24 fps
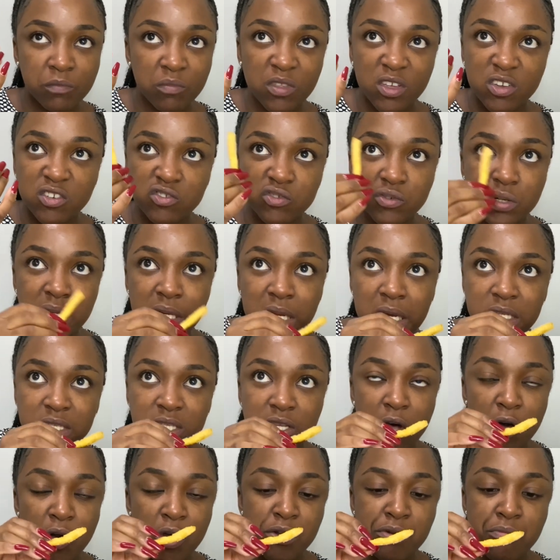Street lights are
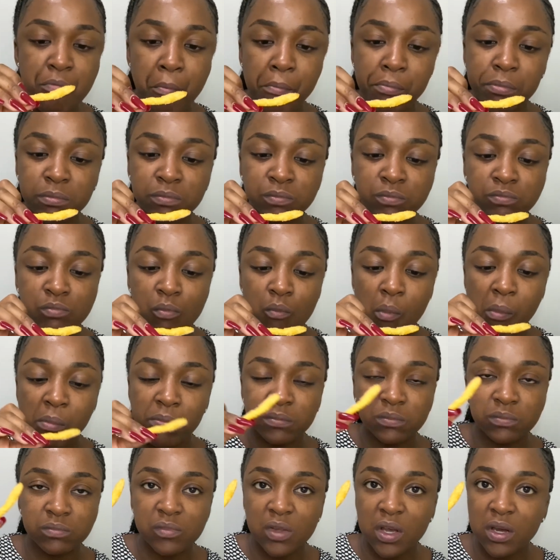on.
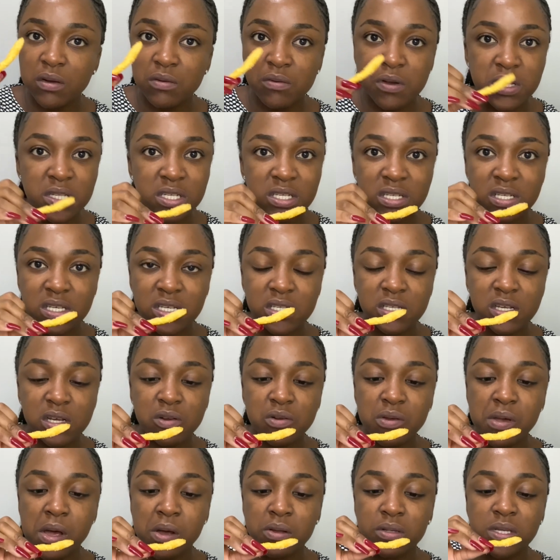I don't know what these kids are
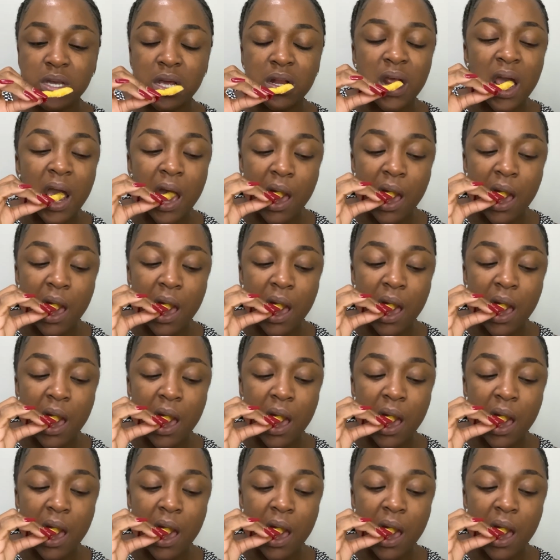doing outside.